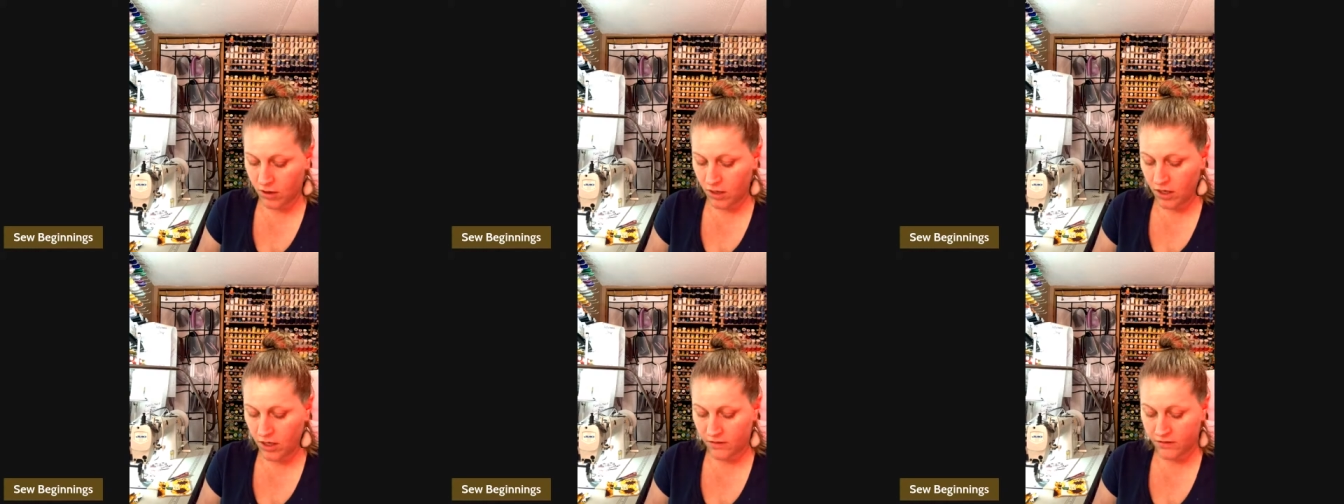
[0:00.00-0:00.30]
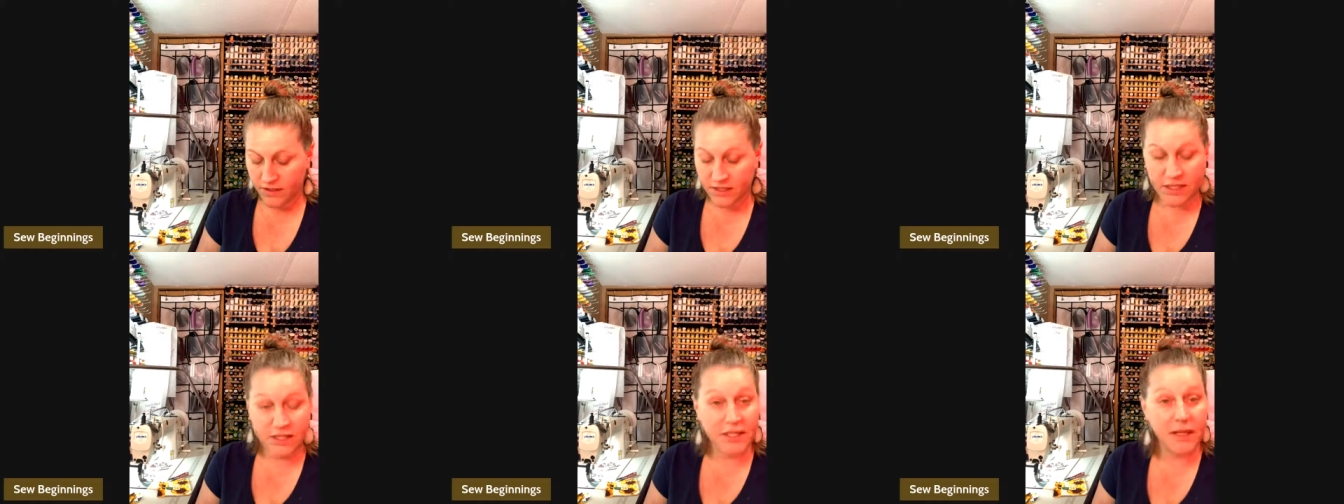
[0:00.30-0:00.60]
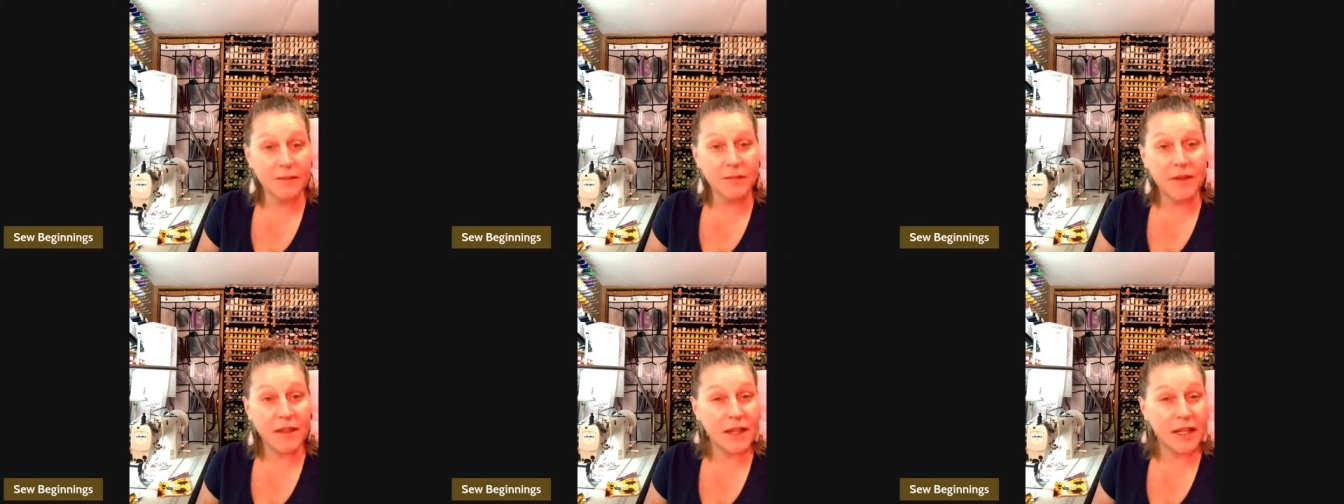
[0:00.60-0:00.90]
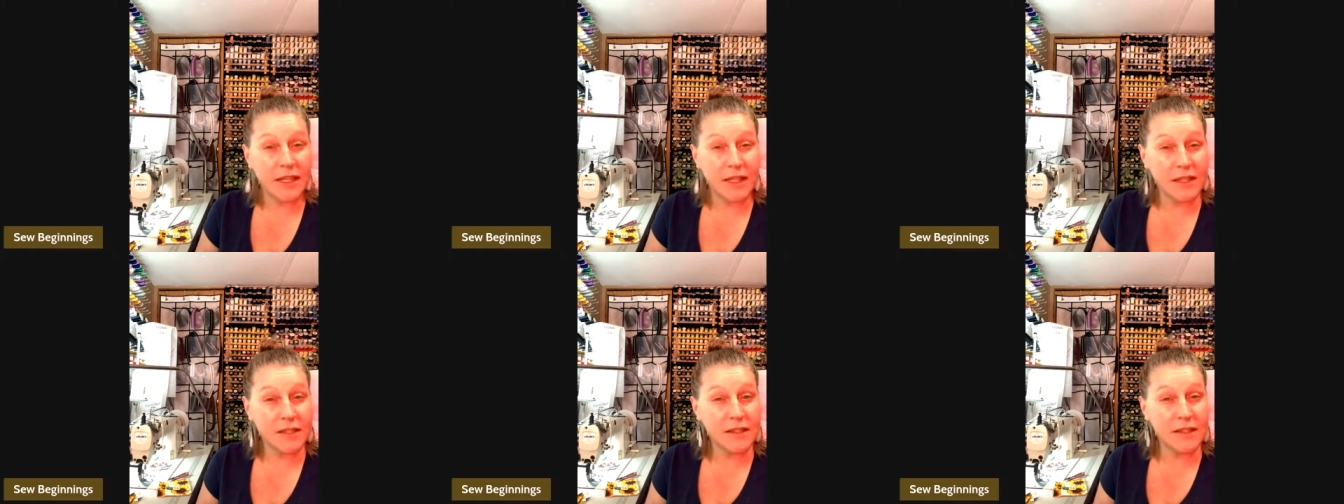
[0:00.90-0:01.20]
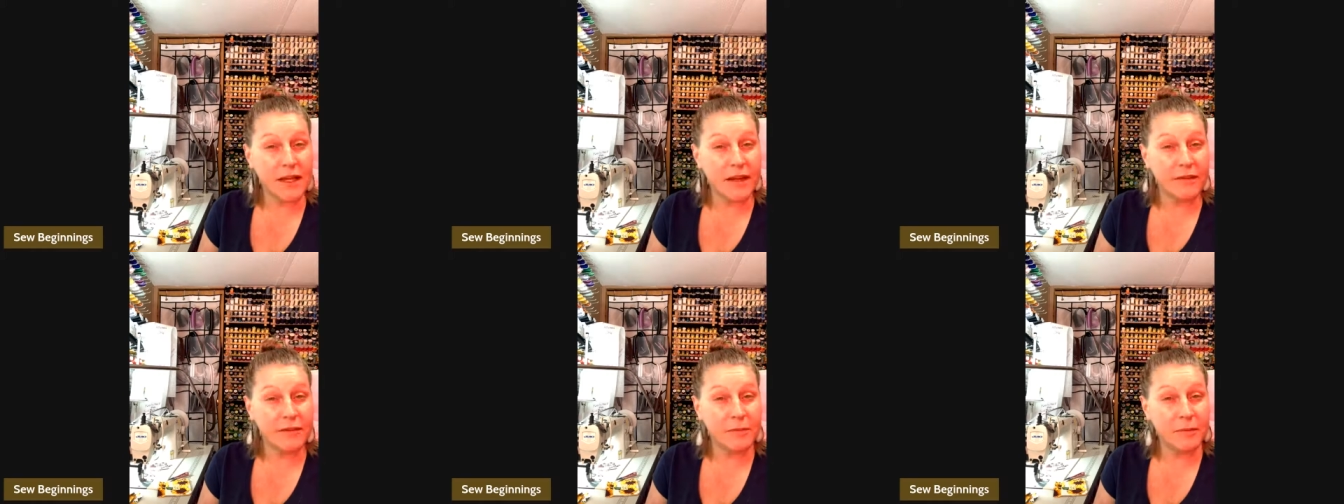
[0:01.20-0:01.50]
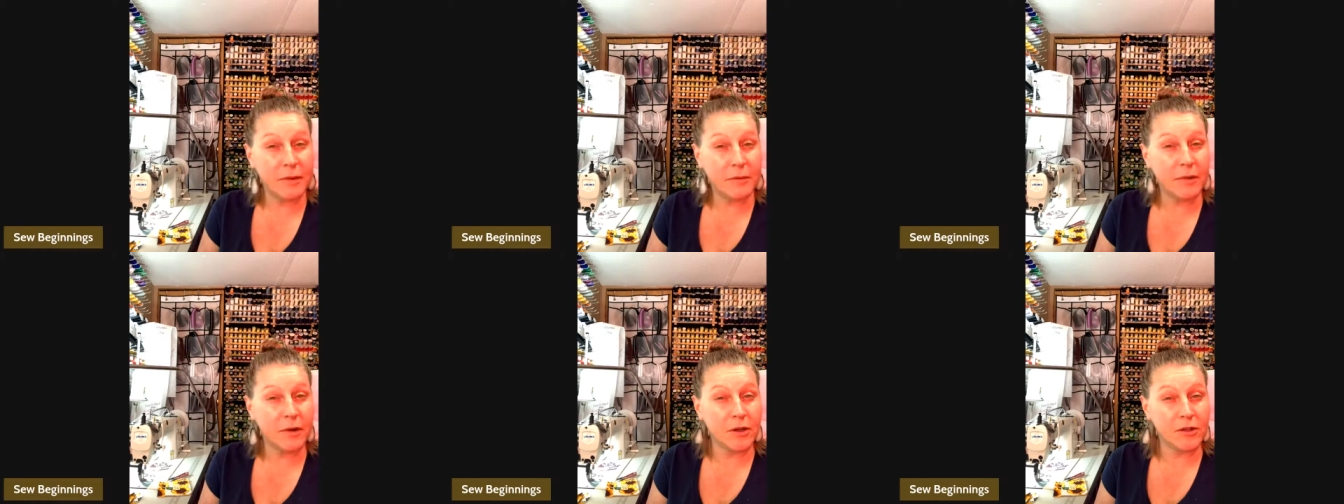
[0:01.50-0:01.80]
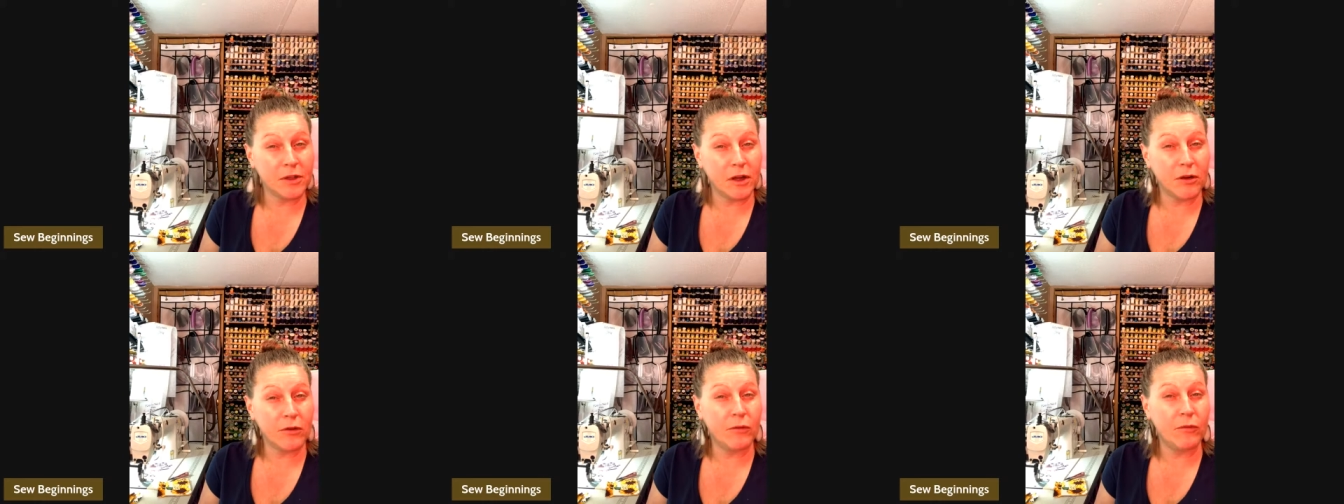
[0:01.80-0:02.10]
if it's something that doesn't have to be
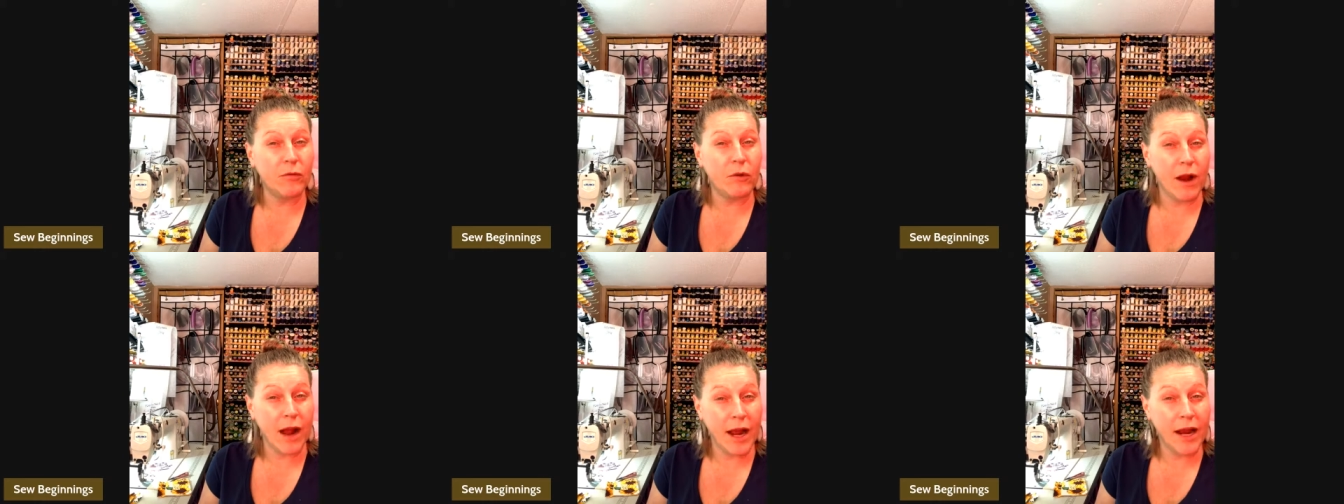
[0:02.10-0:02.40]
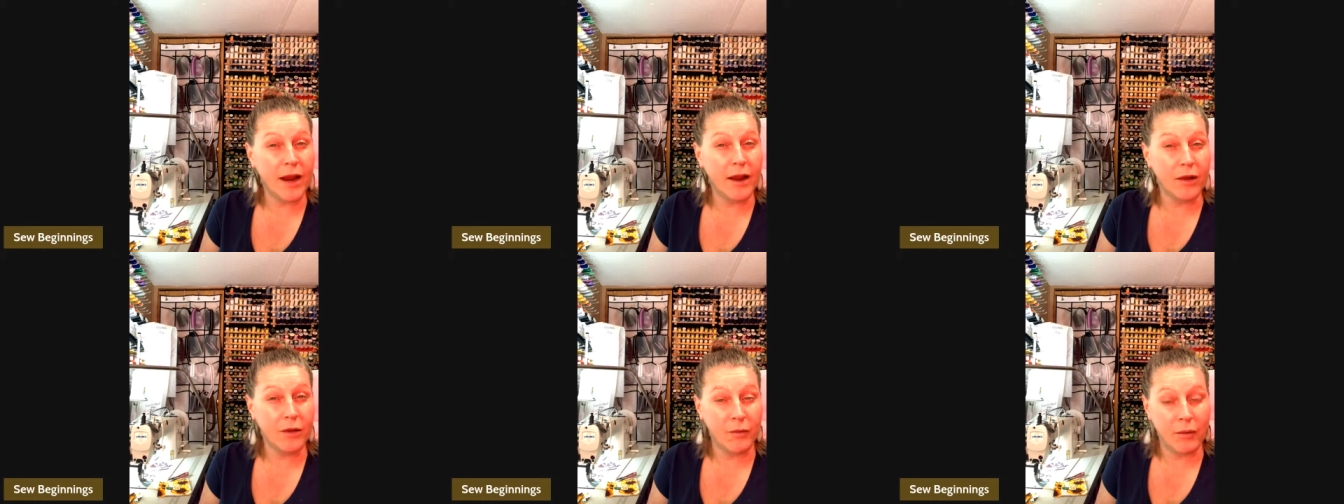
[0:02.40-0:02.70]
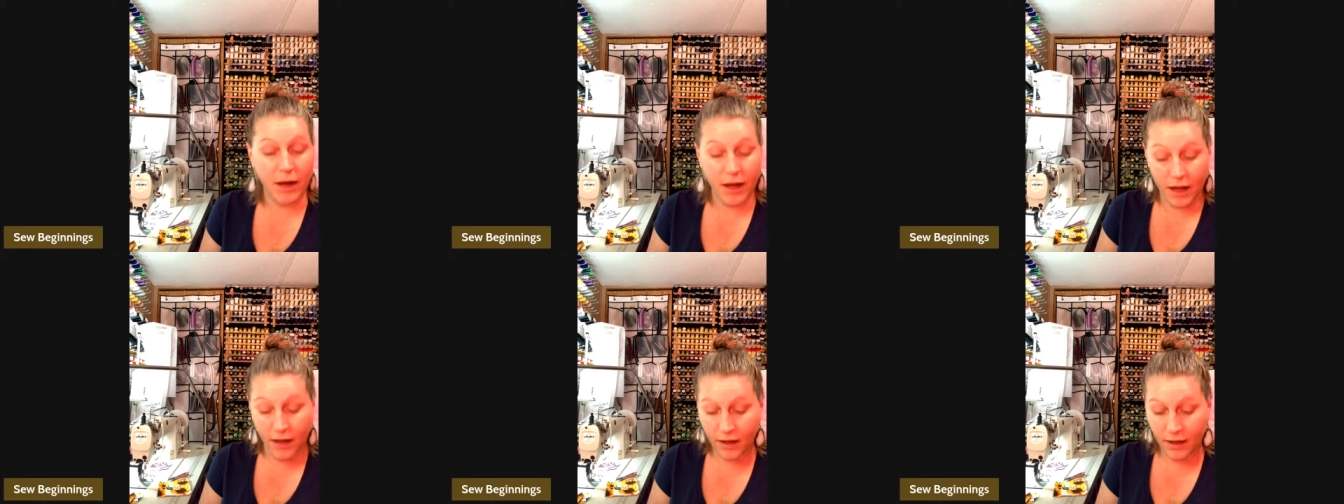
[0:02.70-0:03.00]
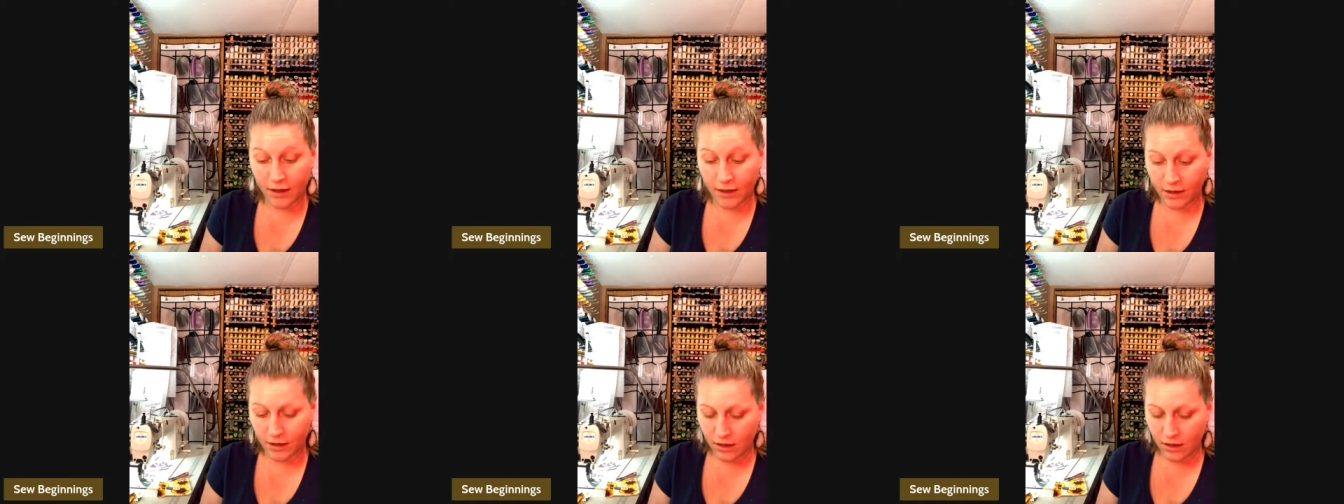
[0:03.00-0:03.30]
worked on right away,